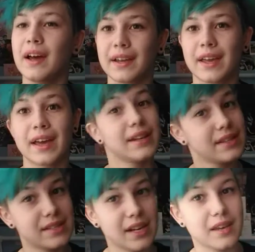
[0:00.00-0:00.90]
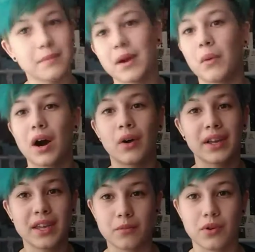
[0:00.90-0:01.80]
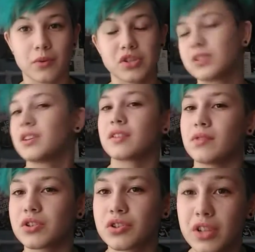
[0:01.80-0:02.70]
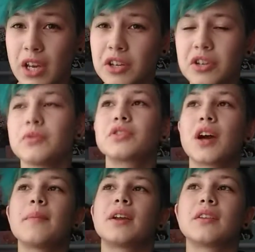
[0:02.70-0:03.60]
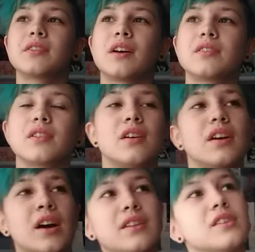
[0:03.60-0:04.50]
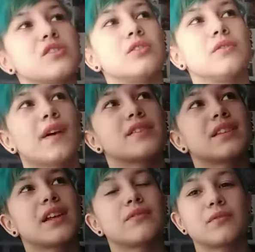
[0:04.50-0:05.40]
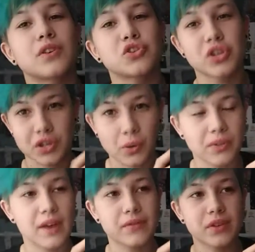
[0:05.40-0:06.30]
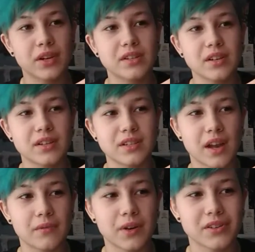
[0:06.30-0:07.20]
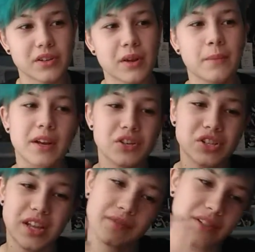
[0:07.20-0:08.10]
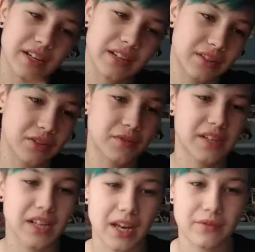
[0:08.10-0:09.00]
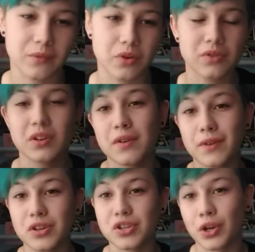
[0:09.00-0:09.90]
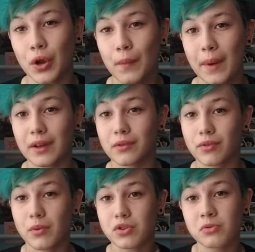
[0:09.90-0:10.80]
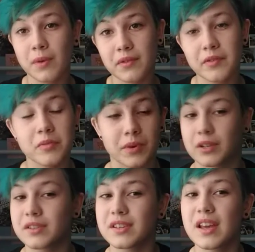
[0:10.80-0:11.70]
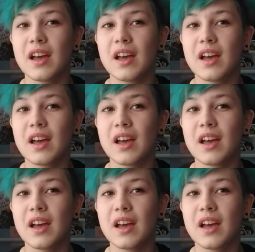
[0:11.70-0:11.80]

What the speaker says: again. It's taking me a while. I keep rewatching the other version. You know, when you type in Hunter x Hunter and there's the 2011 version and you're there for the 1999 version, but I just have to click the 2011 version and go back and rewatch all my favorite parts.